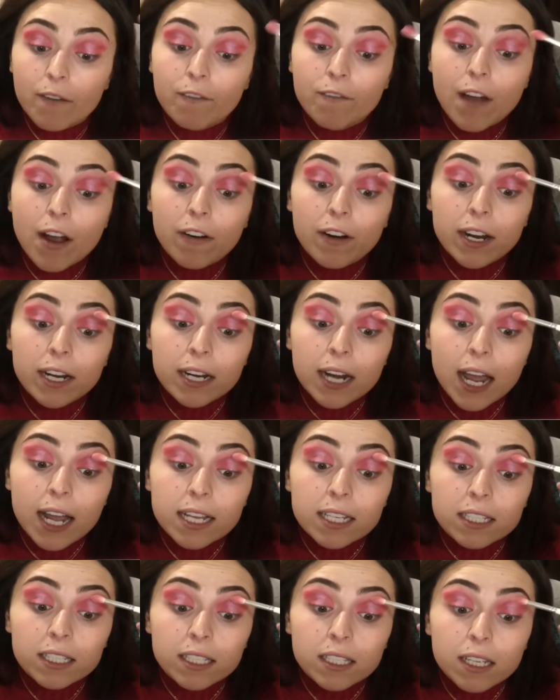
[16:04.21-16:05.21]
very
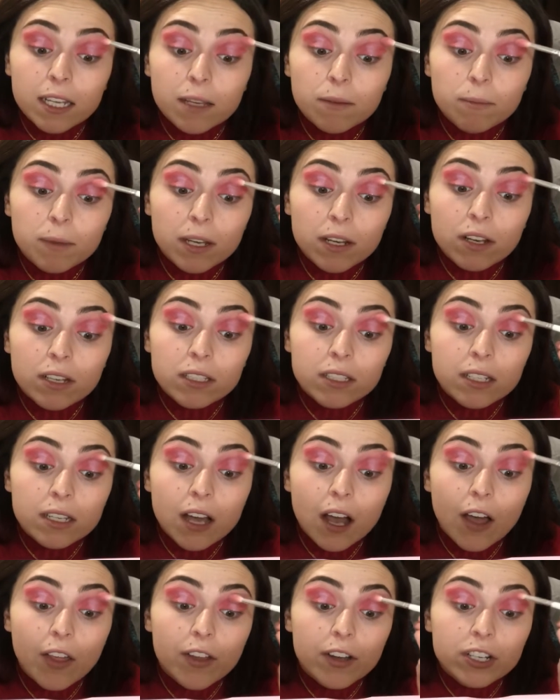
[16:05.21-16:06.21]
nicely because the
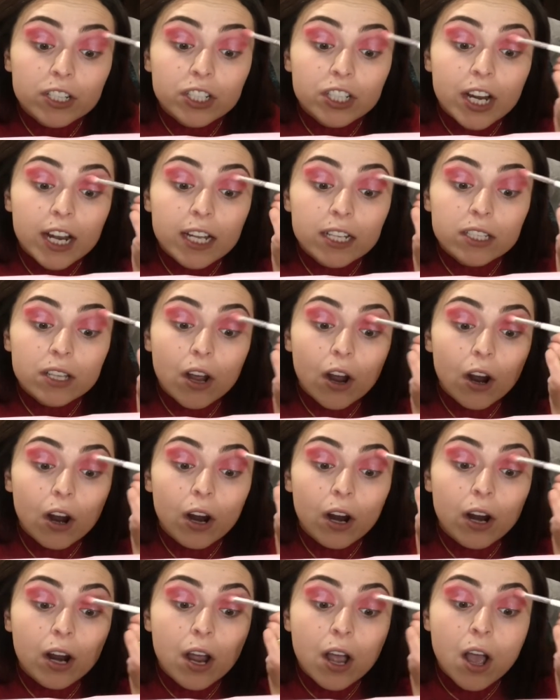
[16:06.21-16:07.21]
other shades
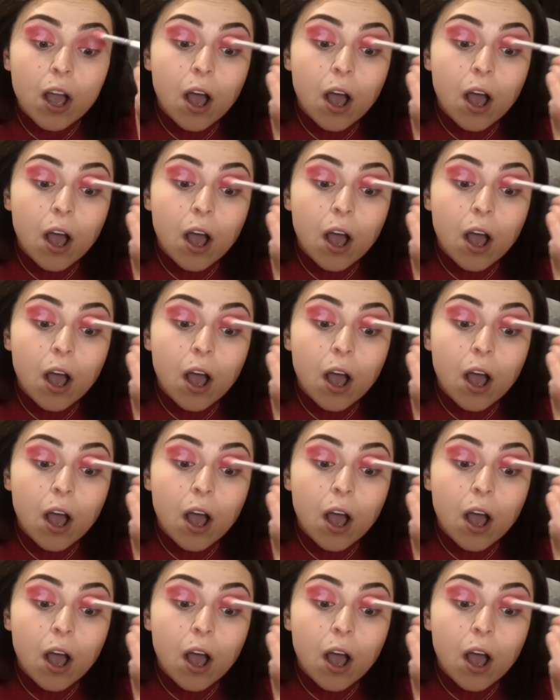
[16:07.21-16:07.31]
are